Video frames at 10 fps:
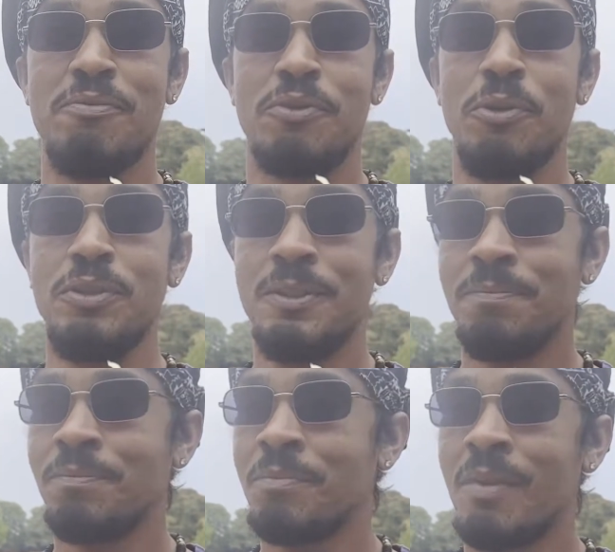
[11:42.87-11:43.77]
fruit.
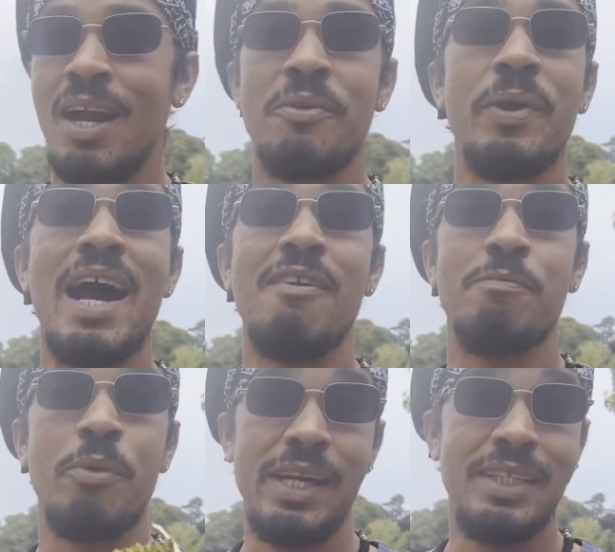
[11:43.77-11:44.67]
And we
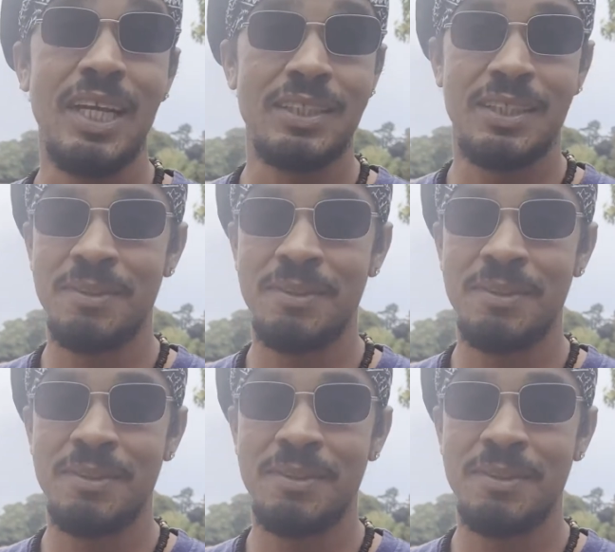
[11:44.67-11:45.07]
have bread nut.